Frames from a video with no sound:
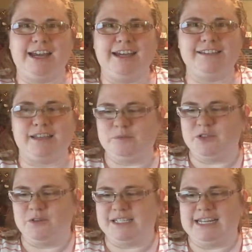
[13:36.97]
guys, I'm
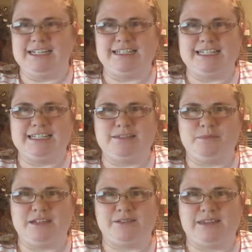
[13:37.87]
so excited to get to
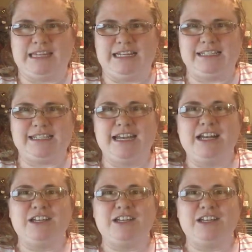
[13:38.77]
mess with this.